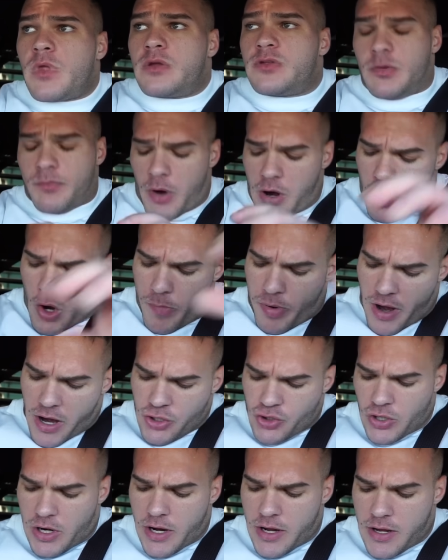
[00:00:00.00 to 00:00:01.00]
Tomorrow I'll
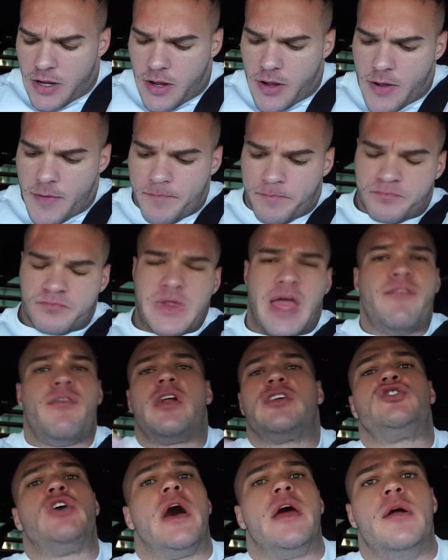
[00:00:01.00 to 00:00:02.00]
probably try, I've
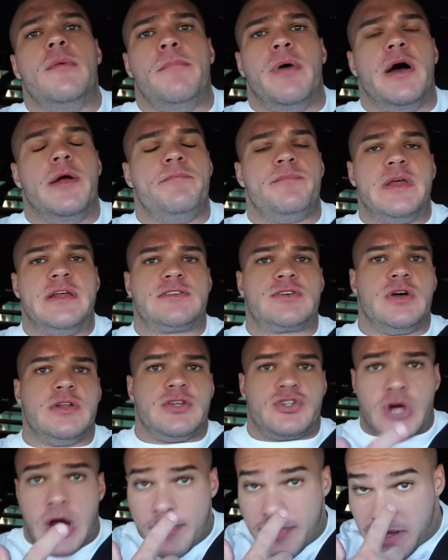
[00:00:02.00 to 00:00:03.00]
already tried them, but it's good
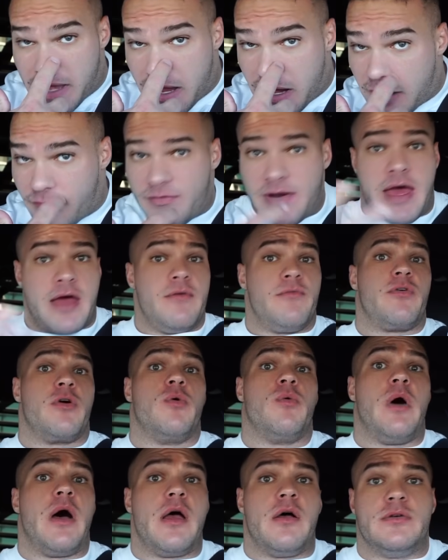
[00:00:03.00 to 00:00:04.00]
to try them again. I've been had them for
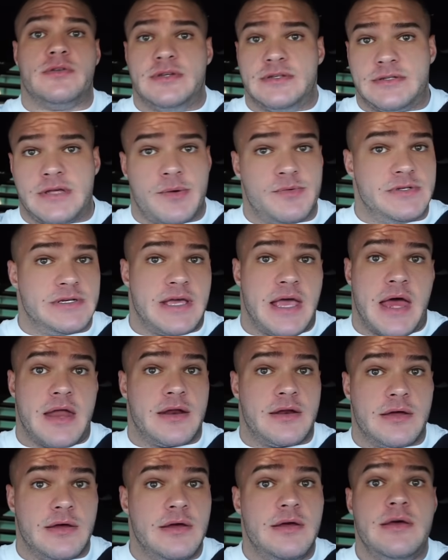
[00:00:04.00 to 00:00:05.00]
a while since I was in
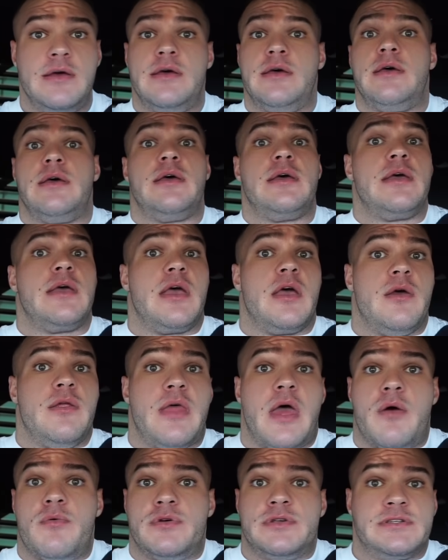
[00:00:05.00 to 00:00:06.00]
Canada. And
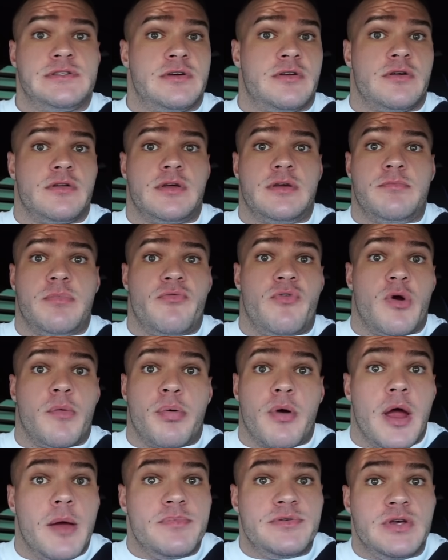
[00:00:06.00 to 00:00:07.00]
that was literally before
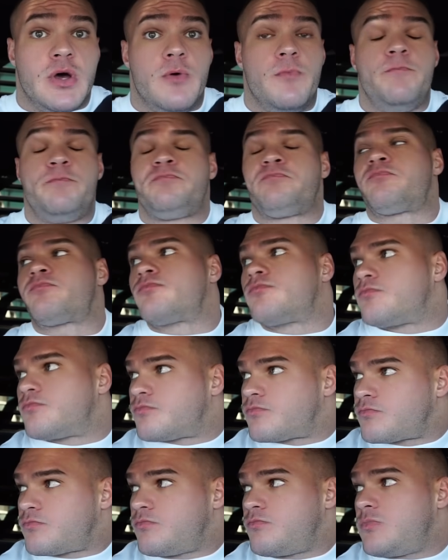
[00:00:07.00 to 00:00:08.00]
prep. So
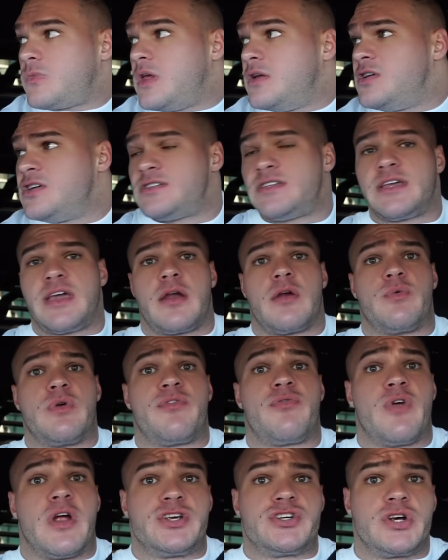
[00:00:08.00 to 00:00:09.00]
just to get a
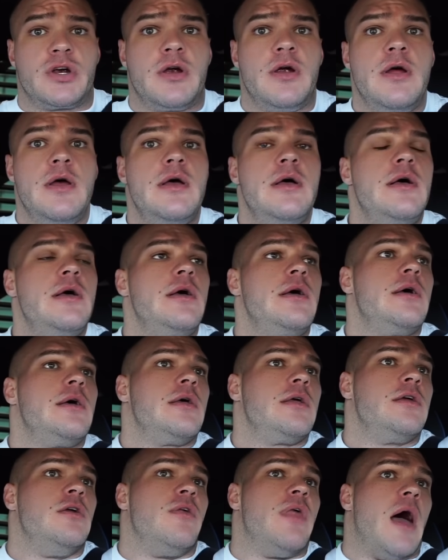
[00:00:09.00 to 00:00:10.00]
refresher,
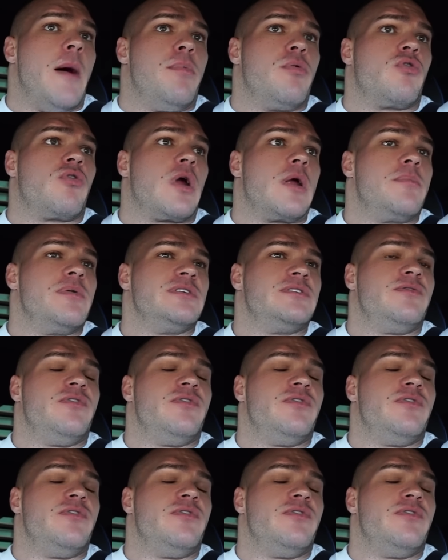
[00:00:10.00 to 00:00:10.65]
you know, the apple grape is